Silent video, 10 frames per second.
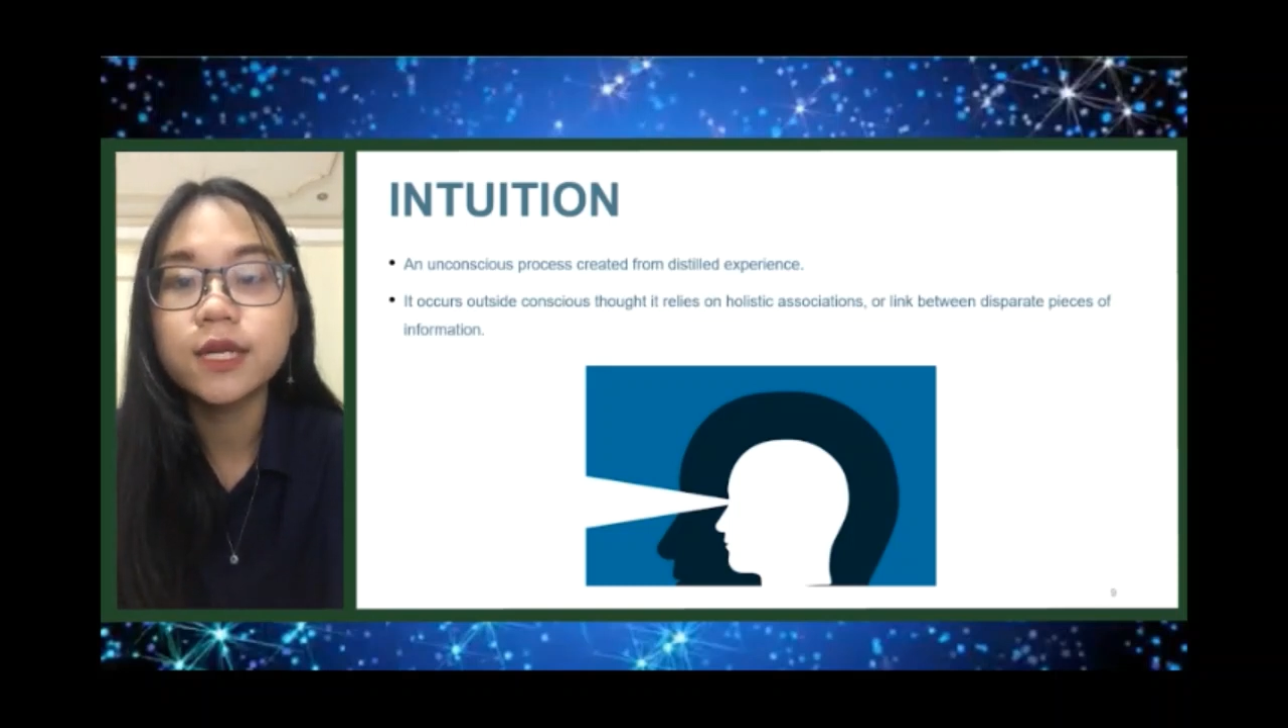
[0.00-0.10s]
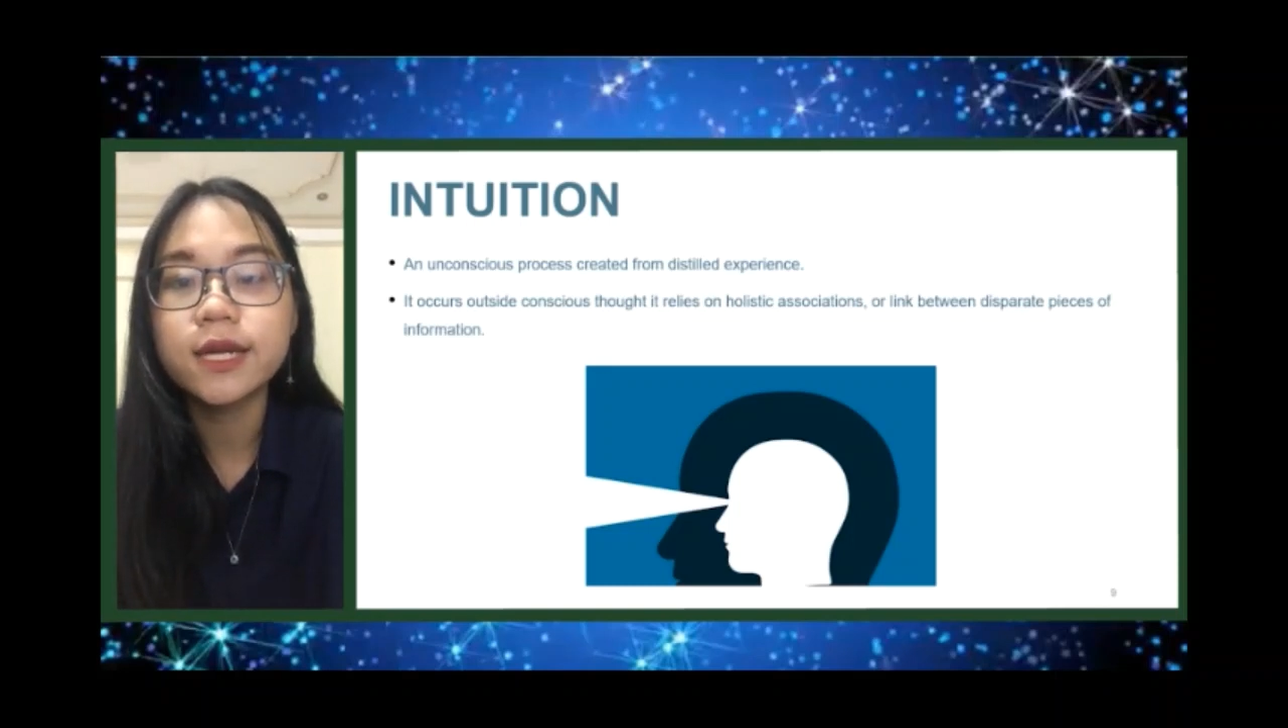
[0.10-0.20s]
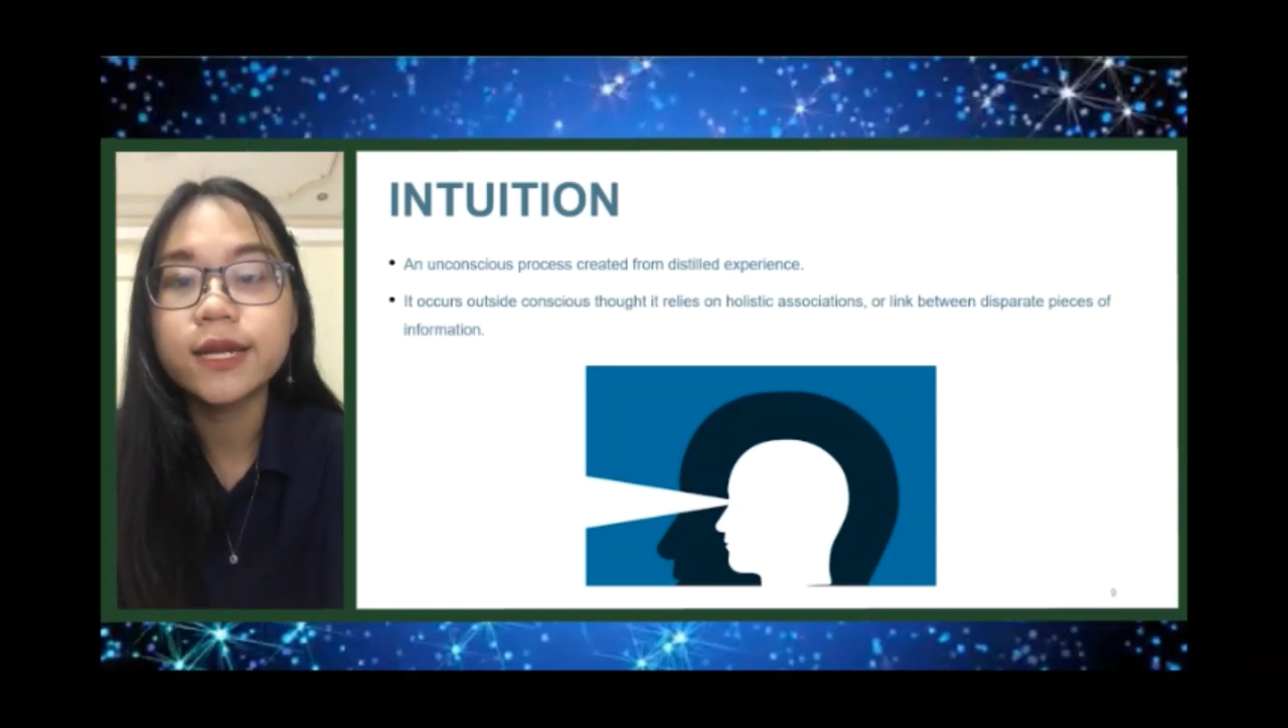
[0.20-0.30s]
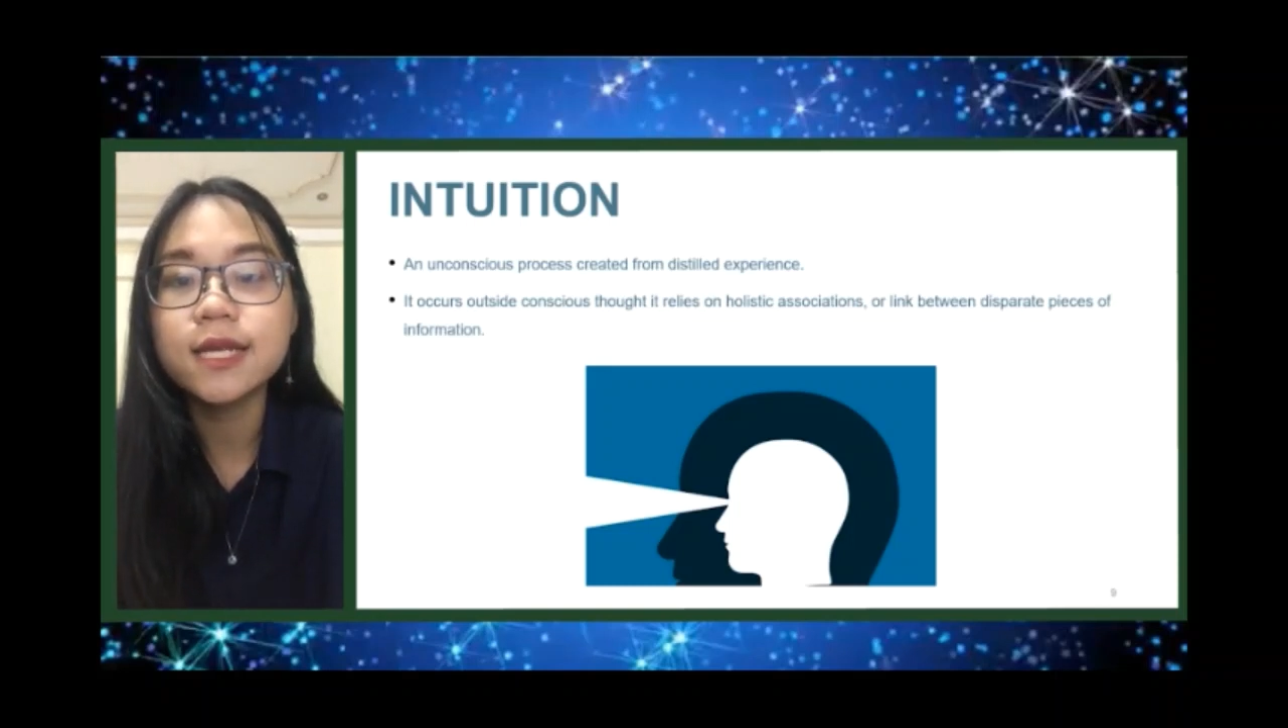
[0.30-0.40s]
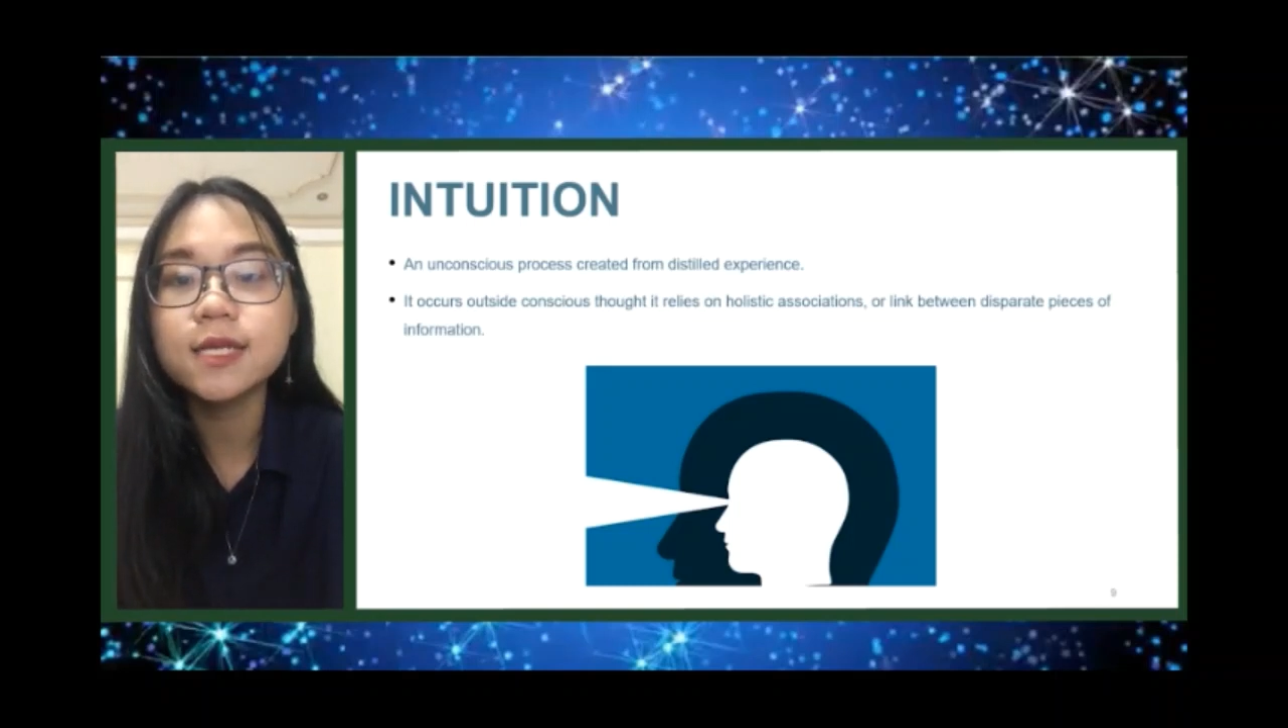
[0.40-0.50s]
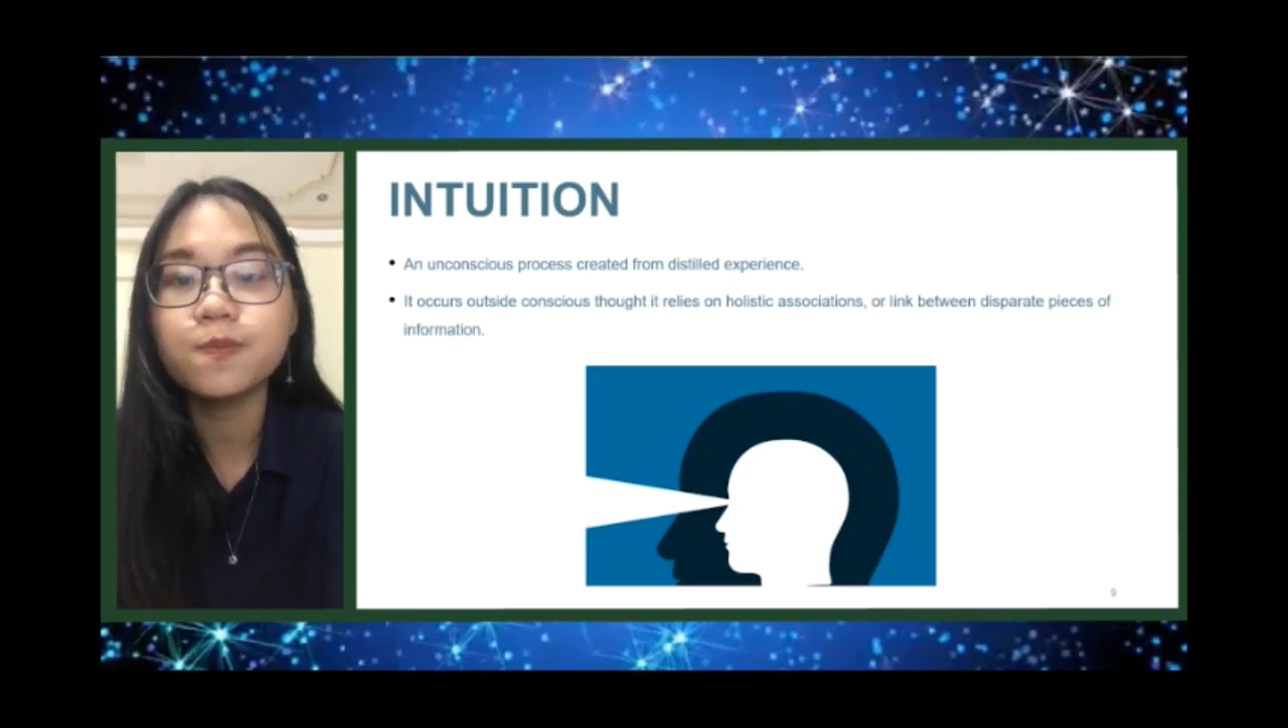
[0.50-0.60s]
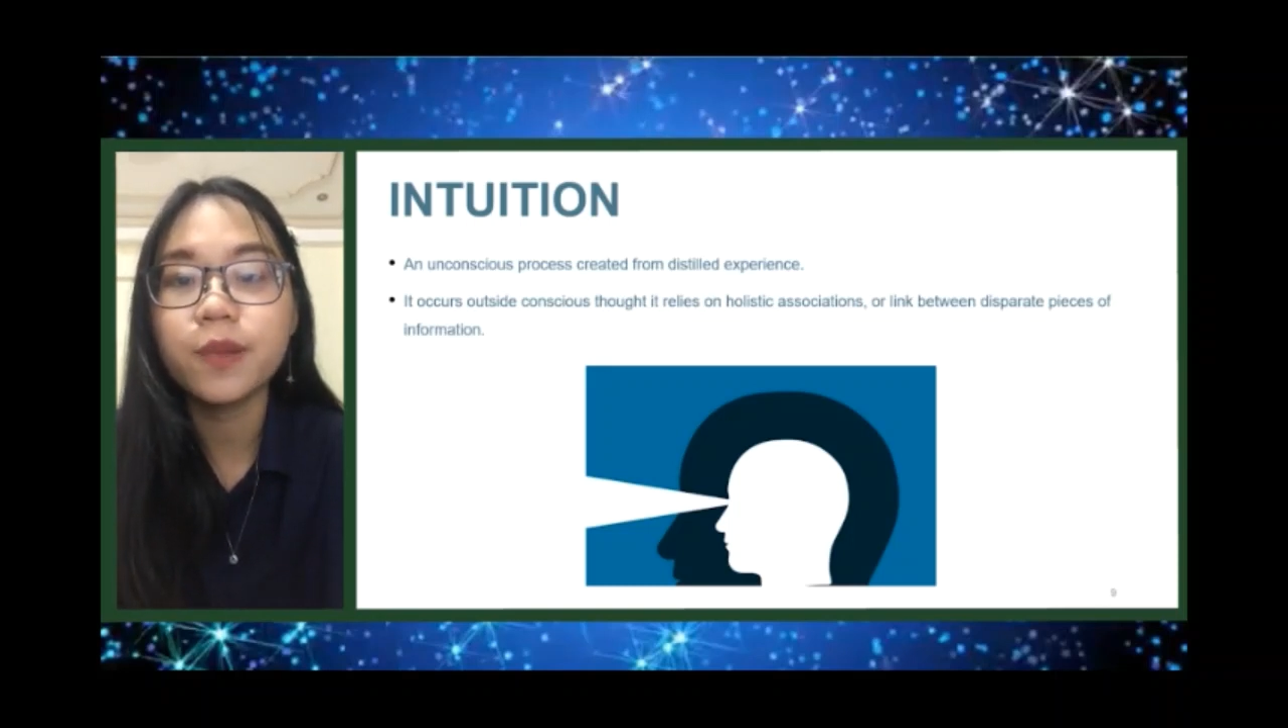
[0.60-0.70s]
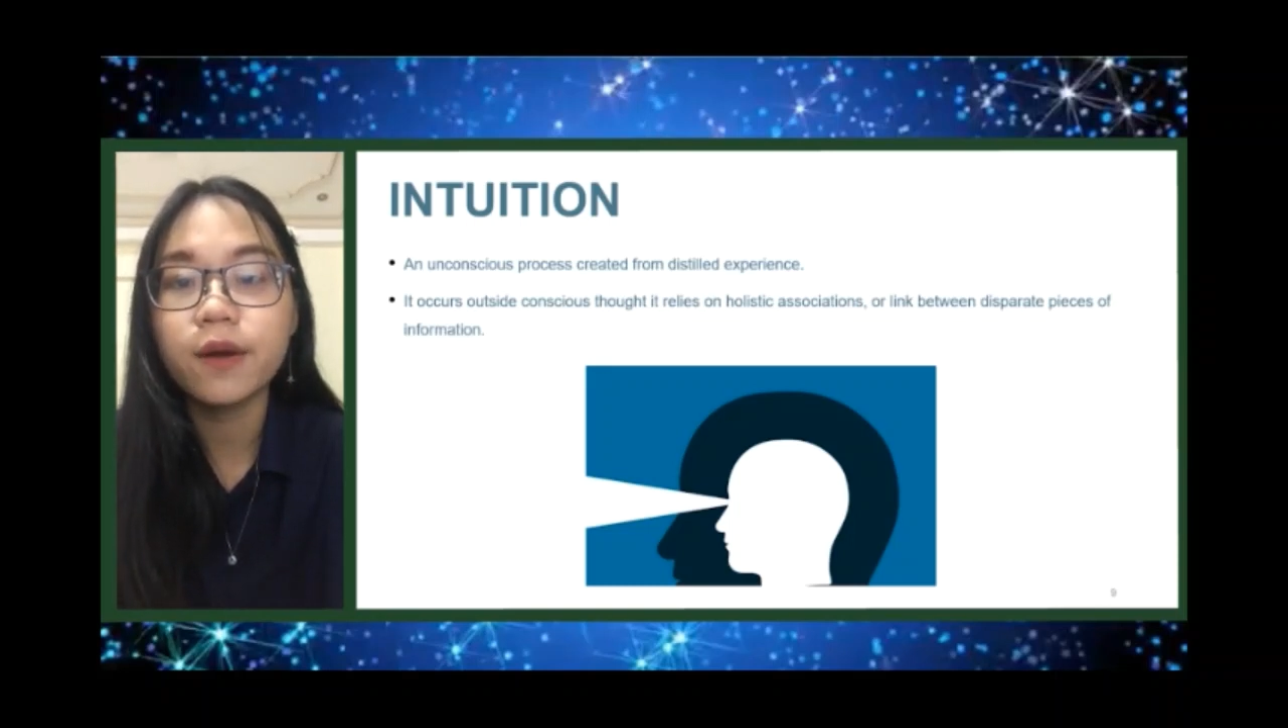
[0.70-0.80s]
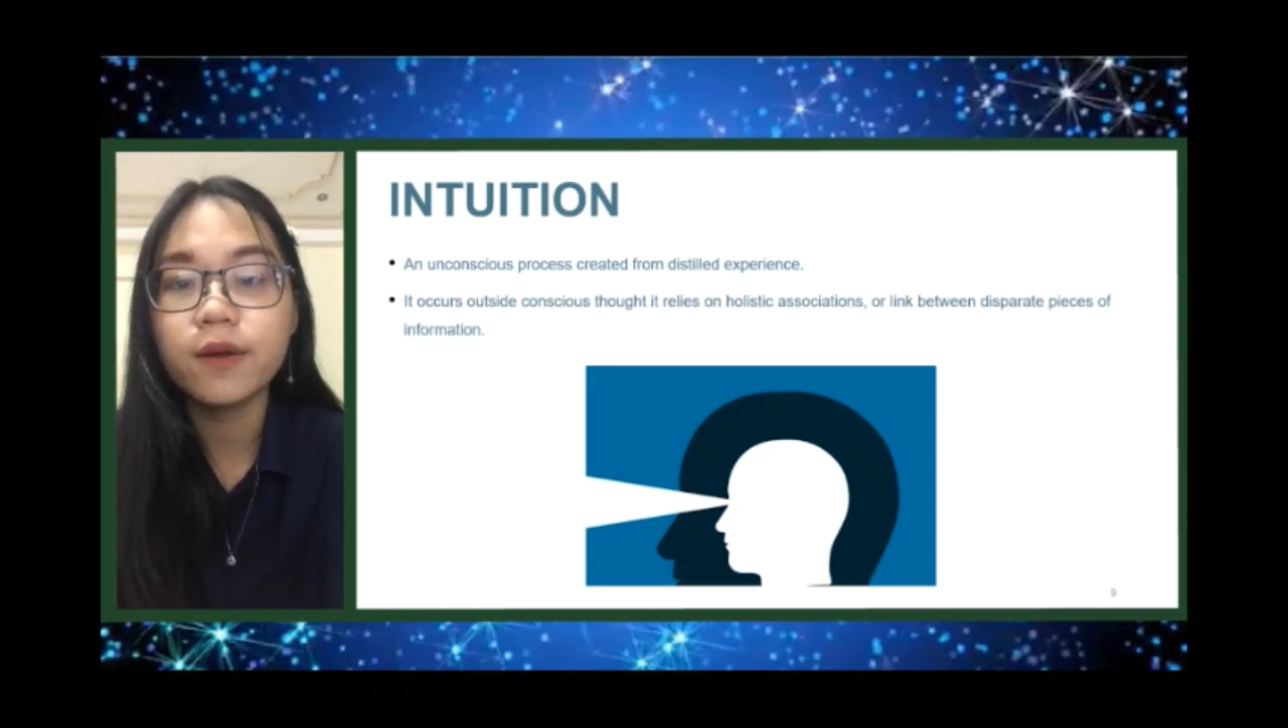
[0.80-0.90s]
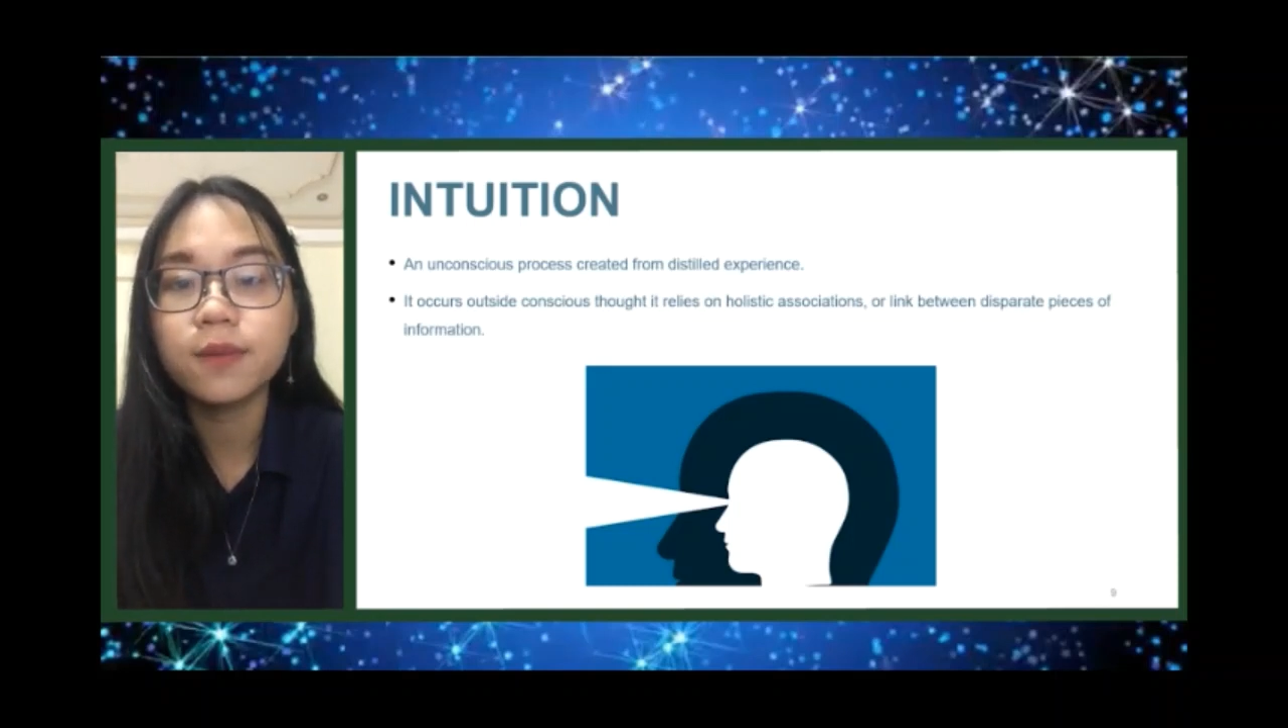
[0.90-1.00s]
the
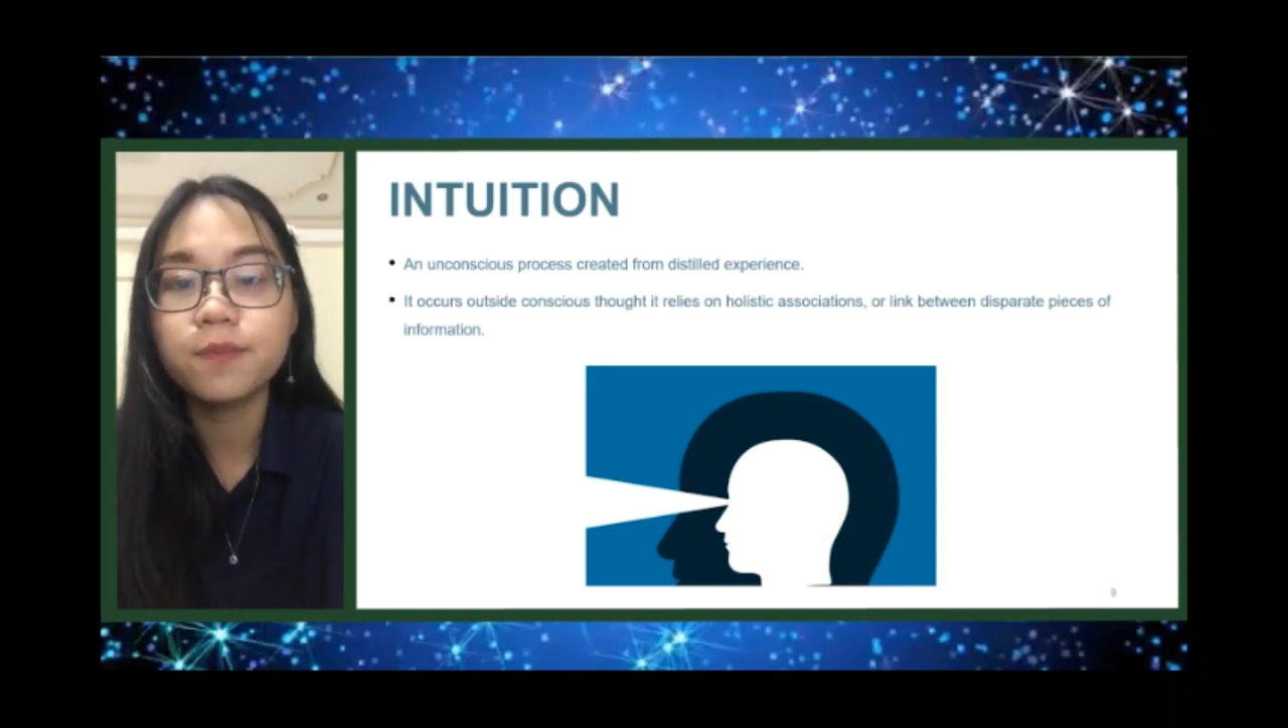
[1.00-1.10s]
disparate